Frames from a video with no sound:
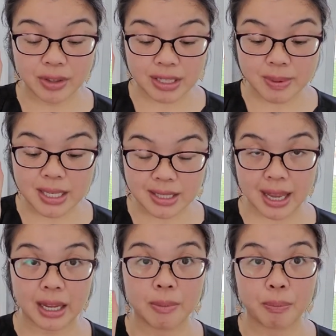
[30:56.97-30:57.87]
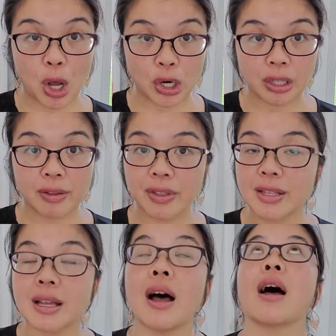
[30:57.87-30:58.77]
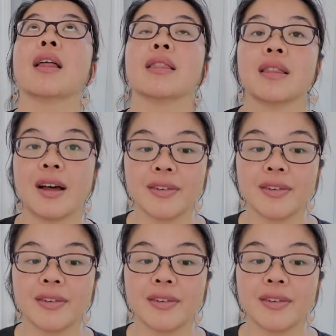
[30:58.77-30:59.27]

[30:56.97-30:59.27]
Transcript: This is my second bottle of this. I love